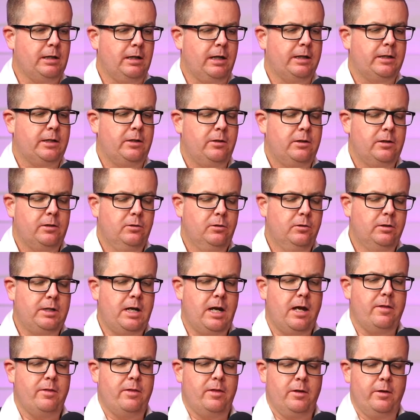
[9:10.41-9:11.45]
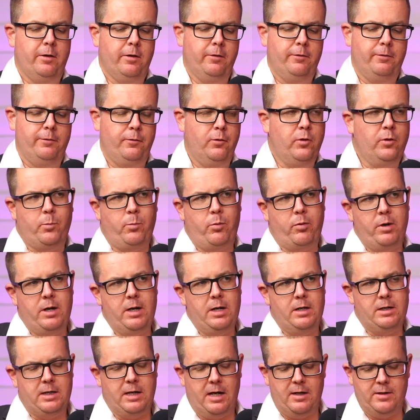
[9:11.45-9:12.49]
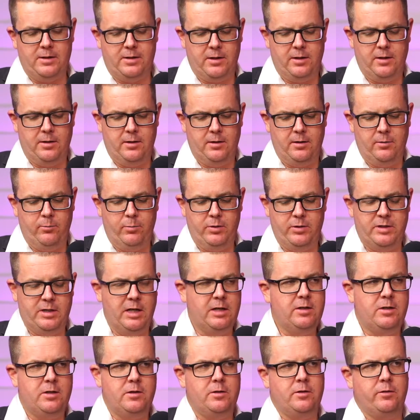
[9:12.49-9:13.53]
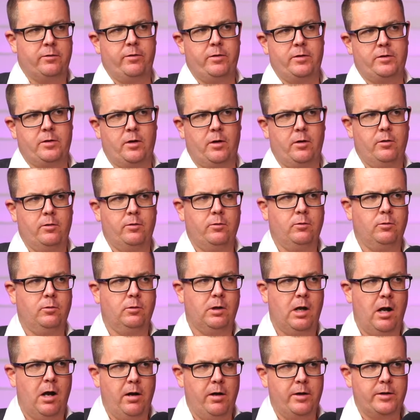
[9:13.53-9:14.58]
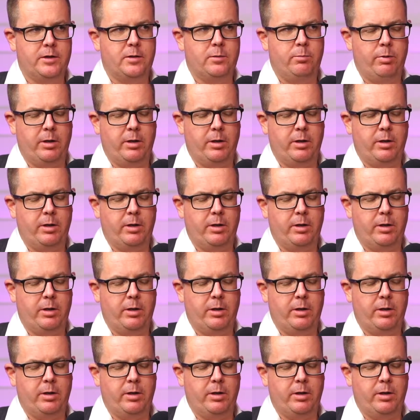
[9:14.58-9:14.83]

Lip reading: Like you can look at the footprint as a percentage of the total lot,